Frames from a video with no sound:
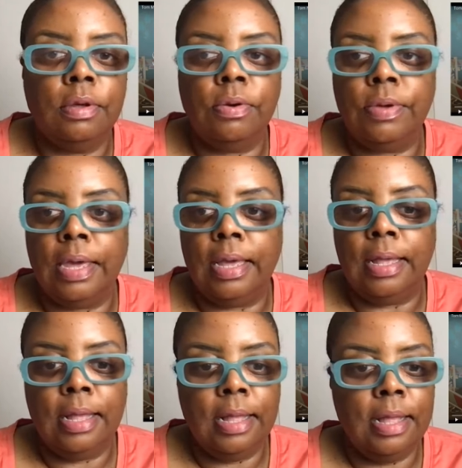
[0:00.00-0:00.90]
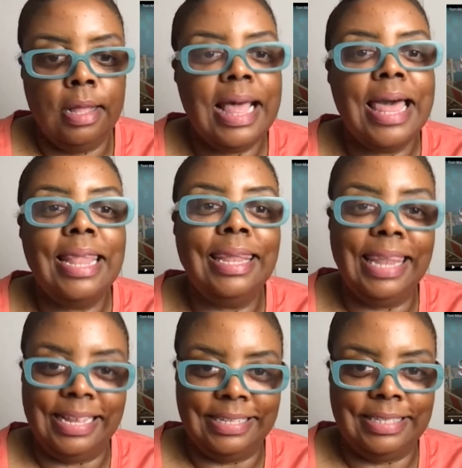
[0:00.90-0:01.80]
Okay,
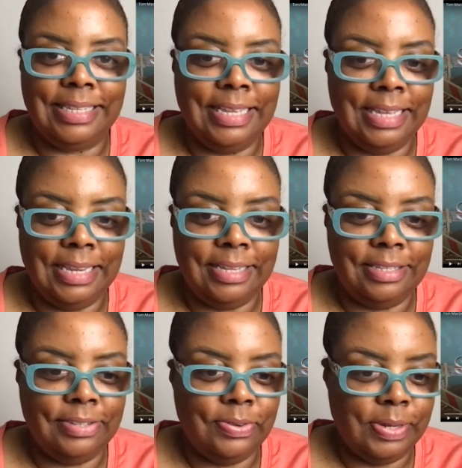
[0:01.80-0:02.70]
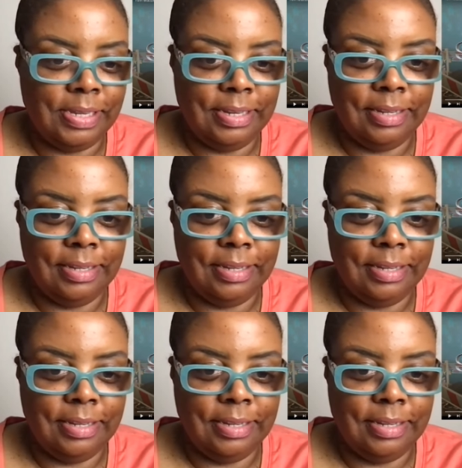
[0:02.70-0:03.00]
let's get into it.